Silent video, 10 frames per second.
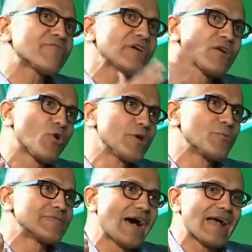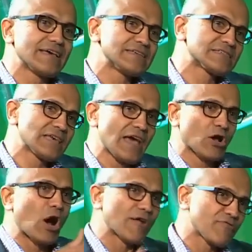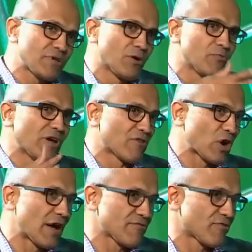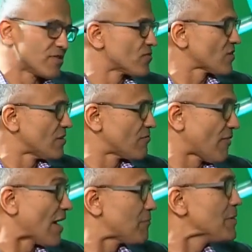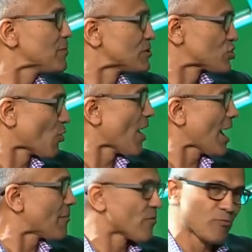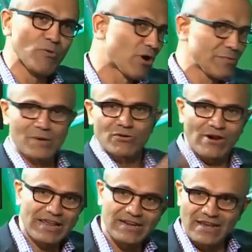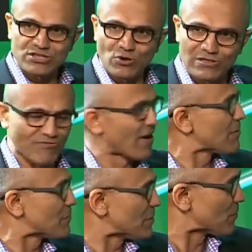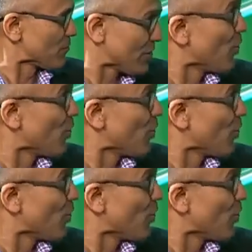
we are going with that is, say, we have a conference and 5 people show up. We want to be able to recognize all the 5 people. We